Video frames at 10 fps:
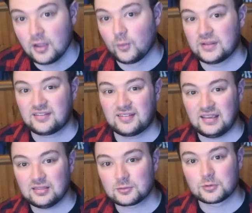When
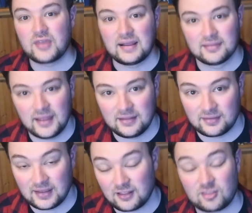seen through that lens,
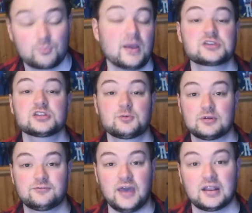and especially when
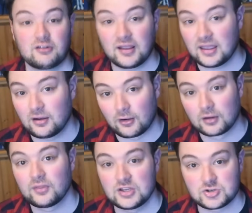factoring in
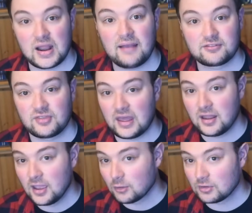early drafts that
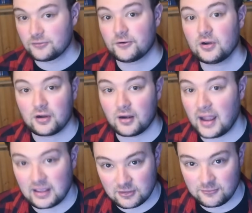refer to her
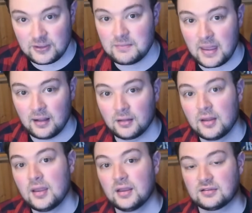as female,
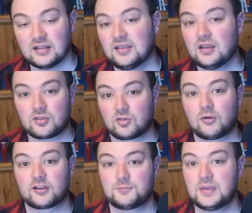
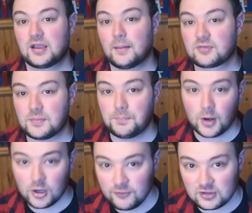Titanosaurus becomes a
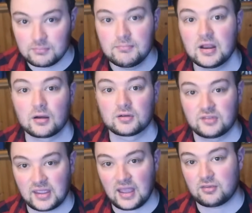perfect mirror to
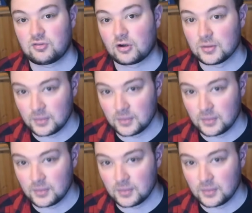Katsura